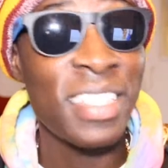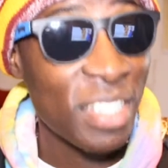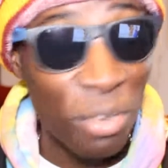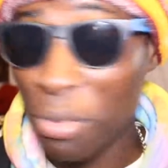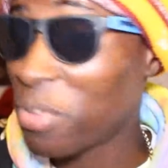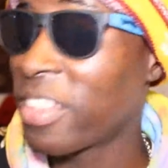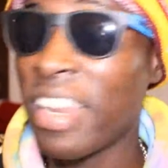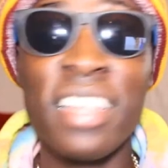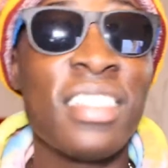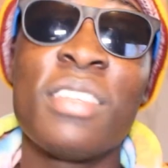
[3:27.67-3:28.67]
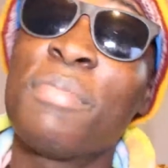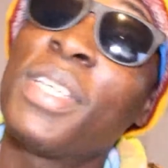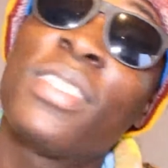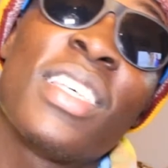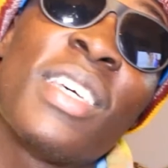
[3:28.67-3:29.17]
That's the good, that's the
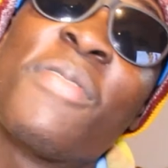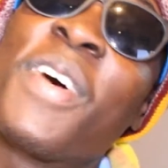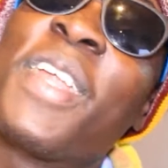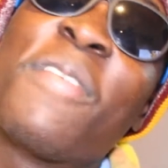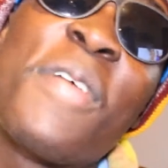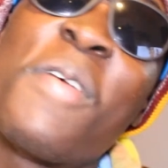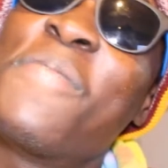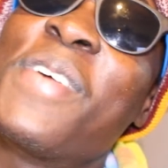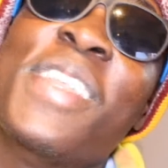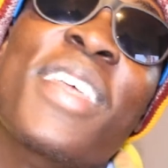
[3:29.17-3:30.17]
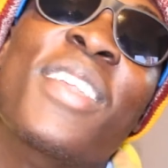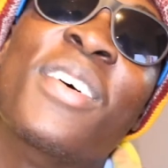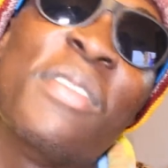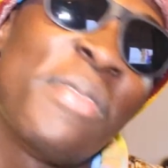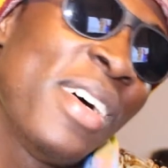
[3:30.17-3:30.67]
best thing, man, about being in
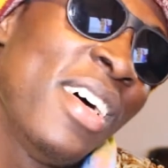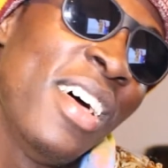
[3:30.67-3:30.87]
love.